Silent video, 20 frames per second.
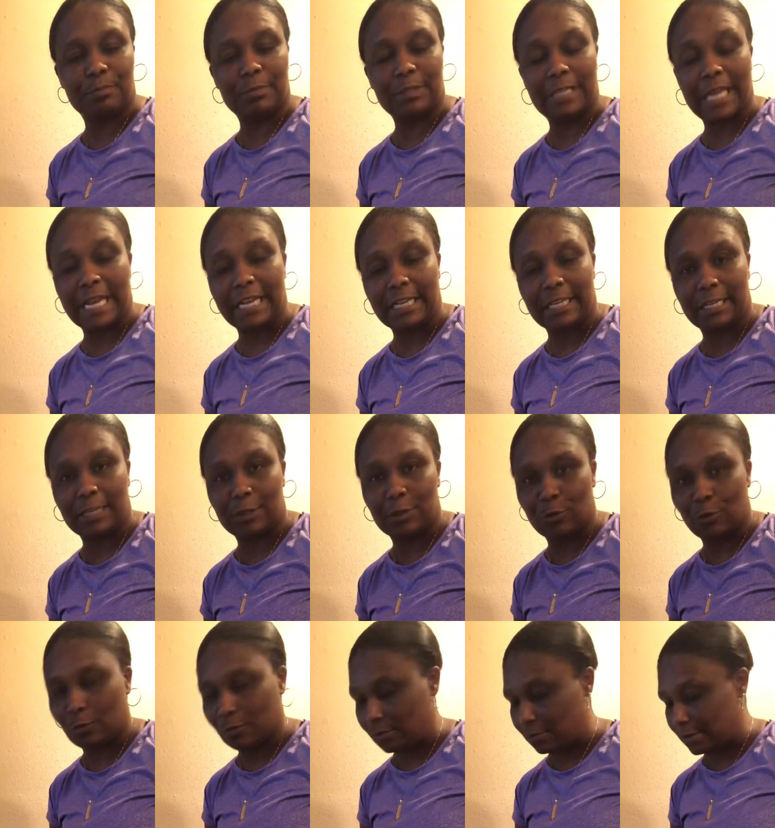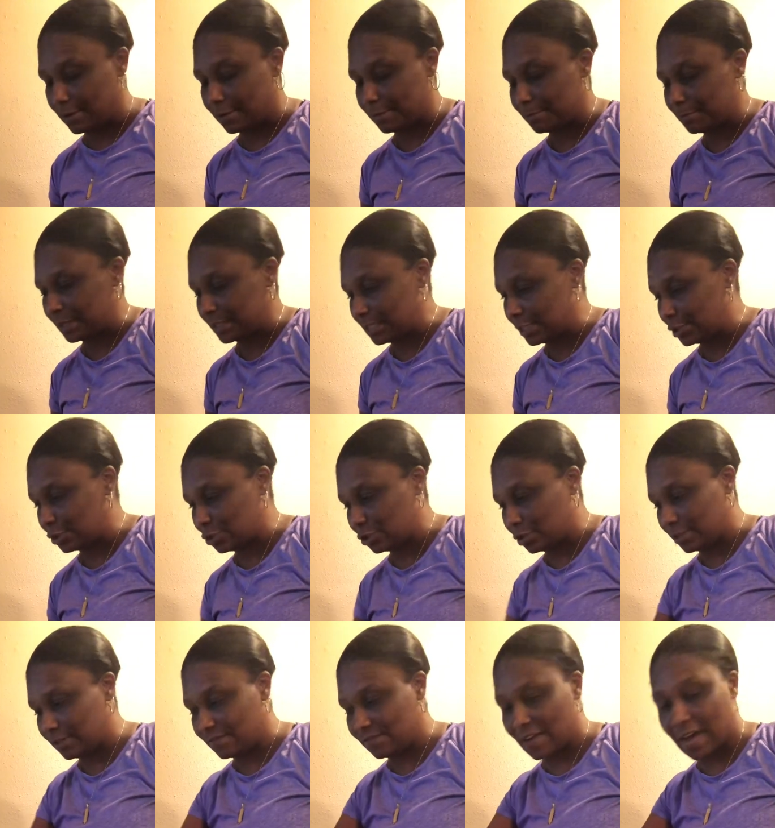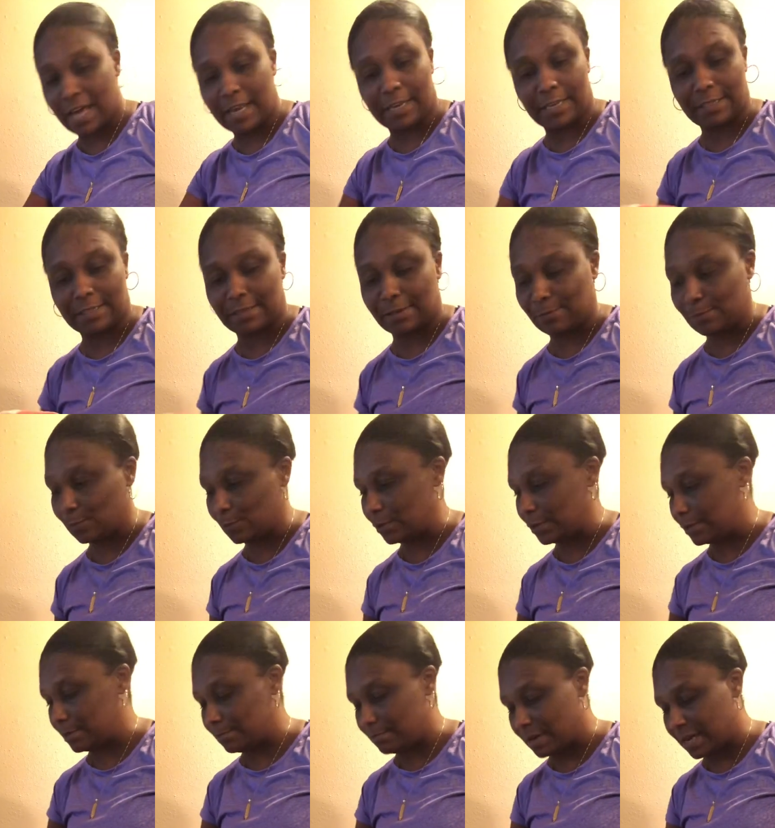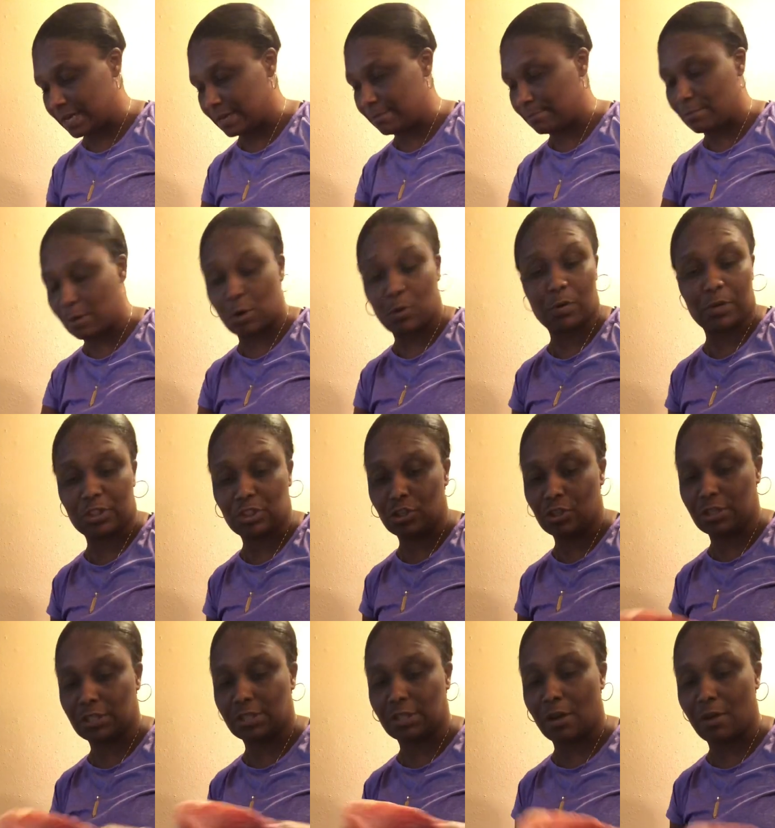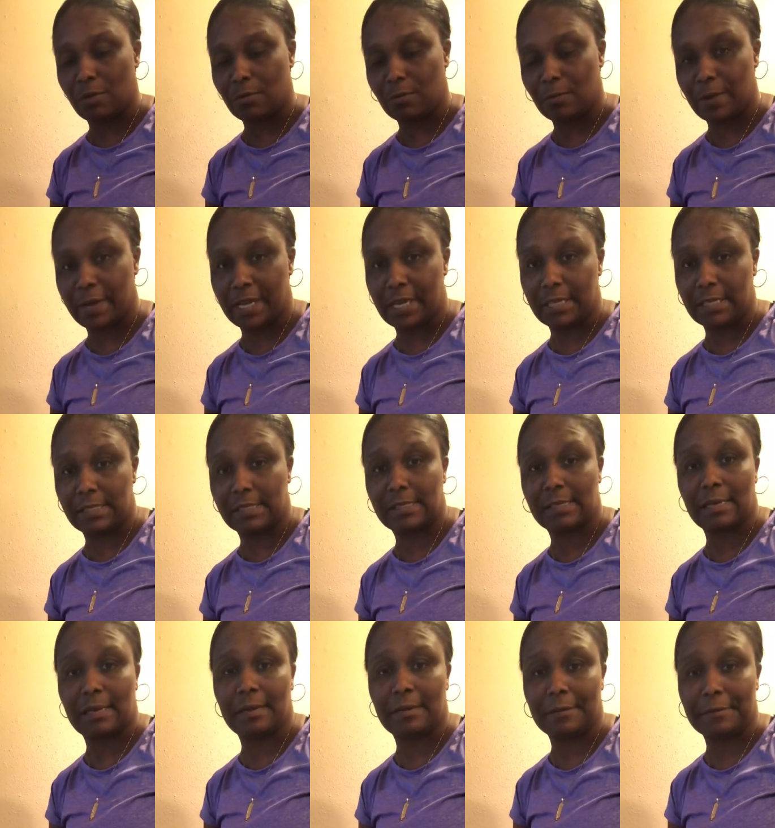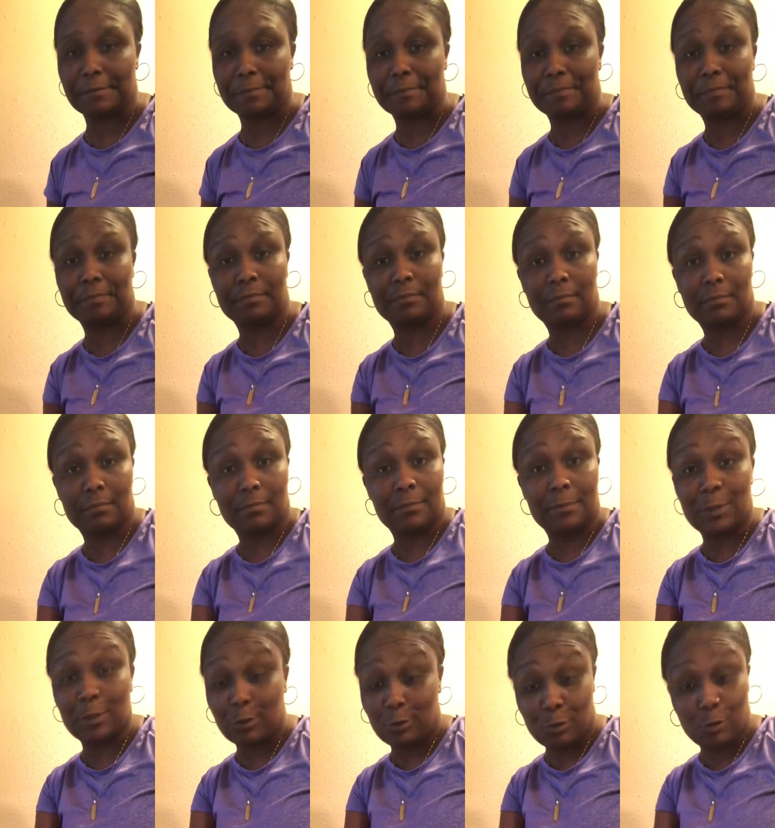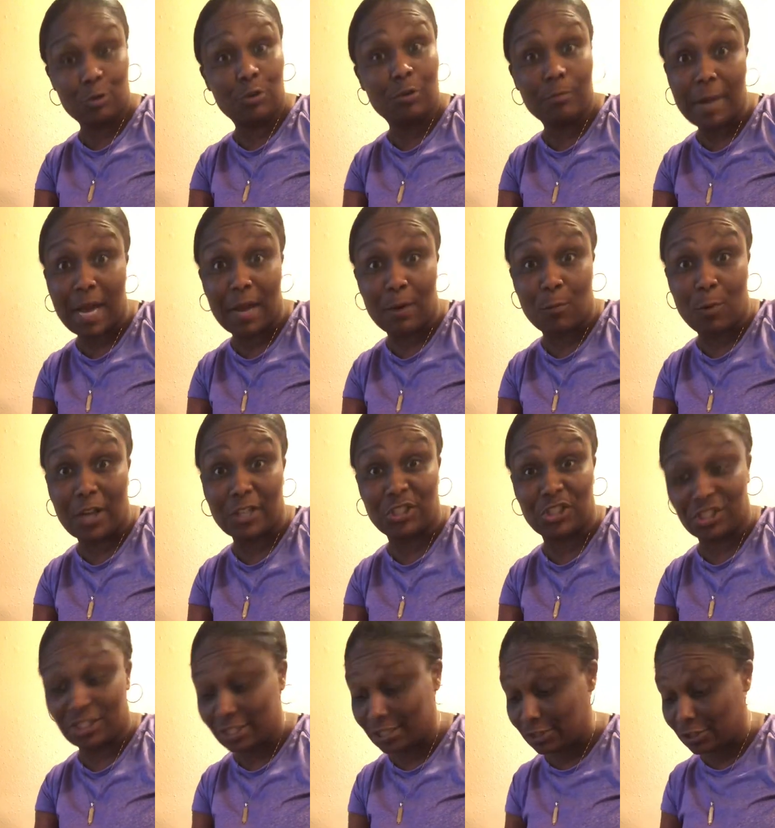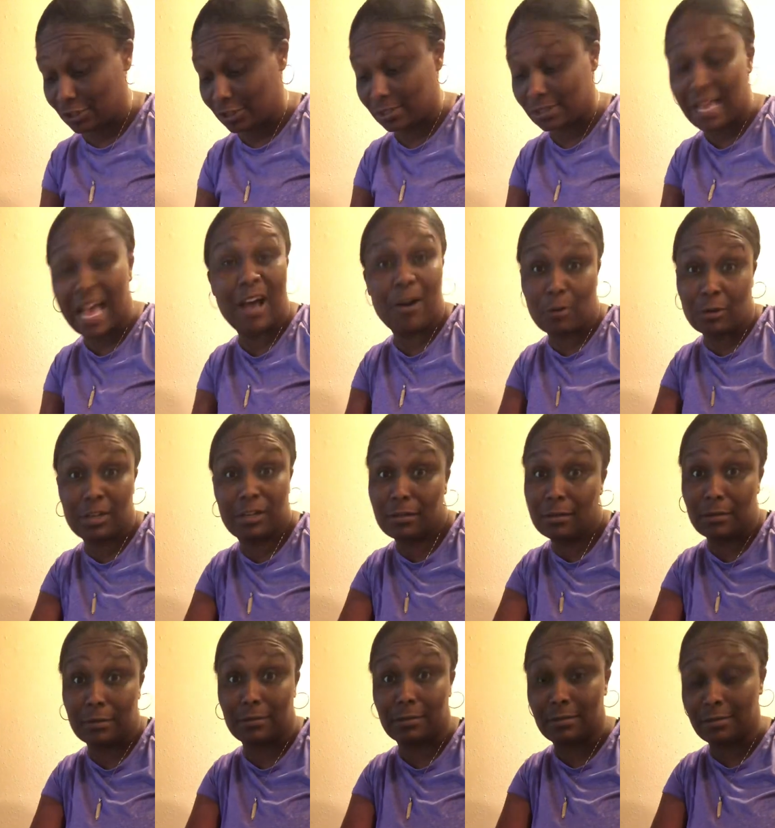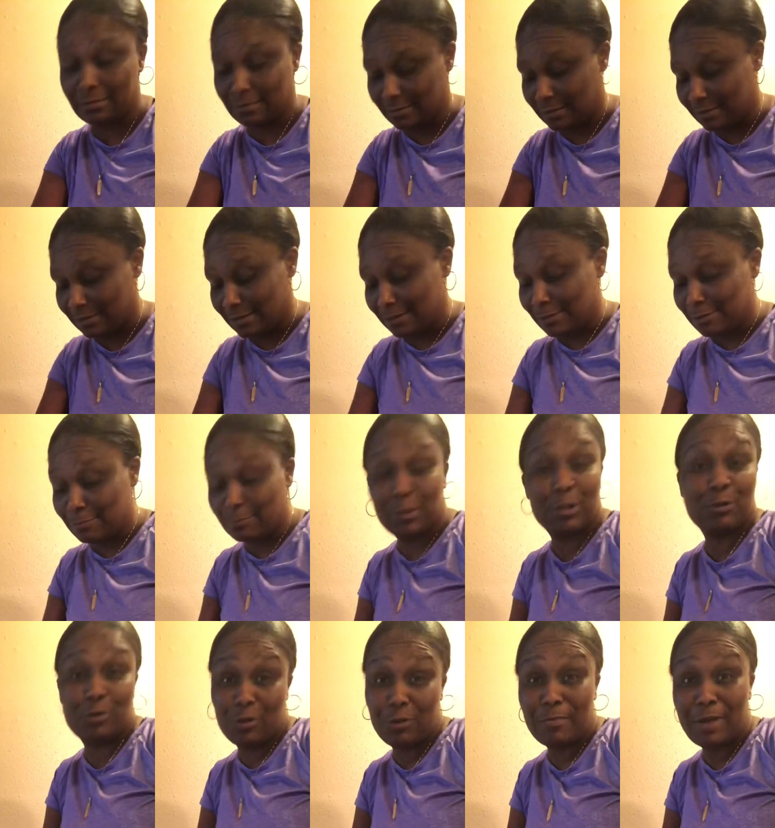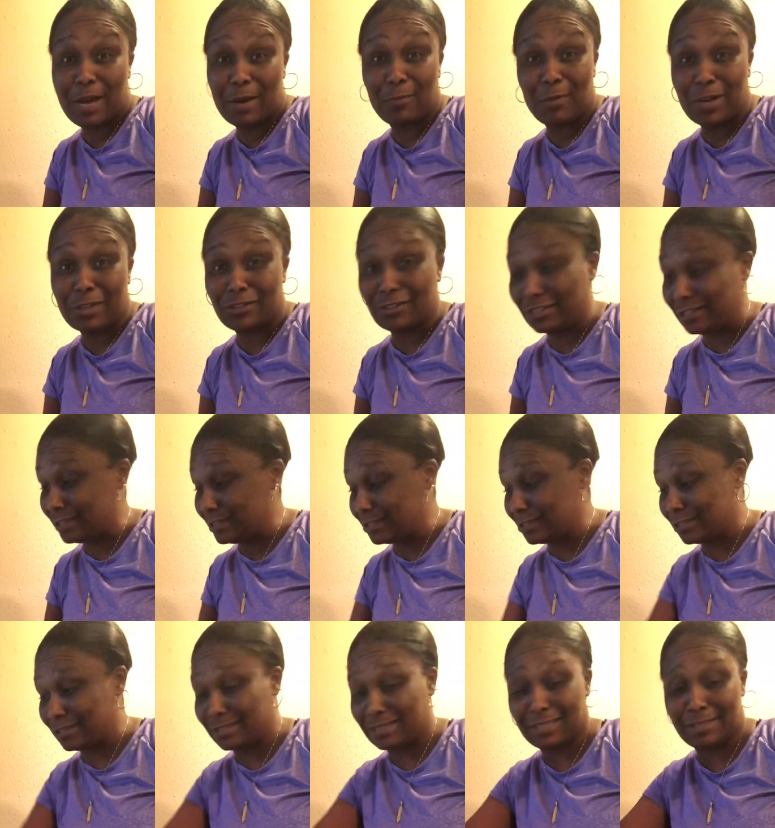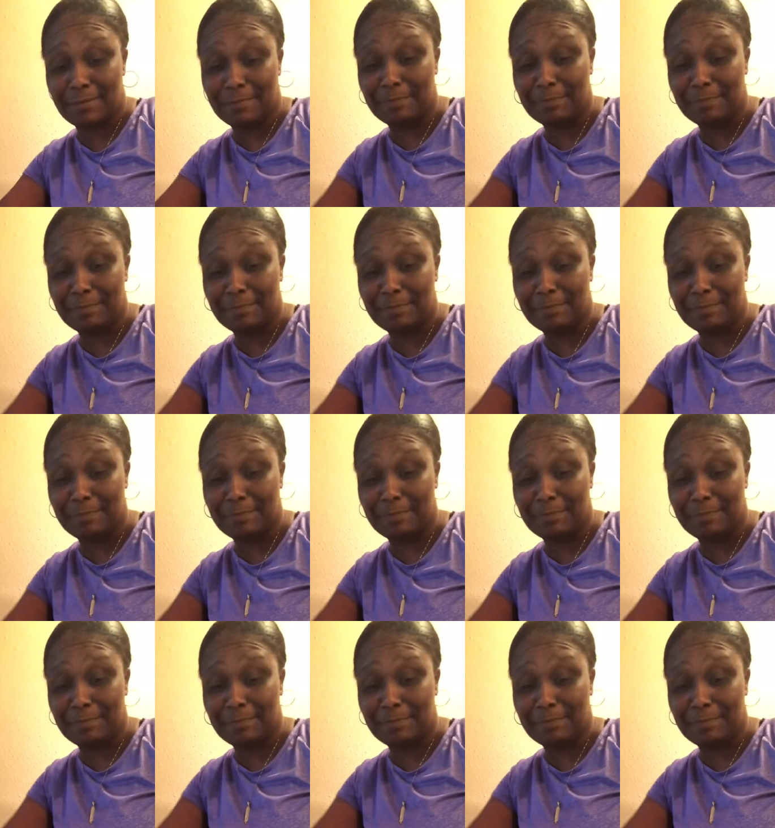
dating or potentially finding someone, my question is always, do you mind washing dishes? I'll cook. Do you mind washing dishes?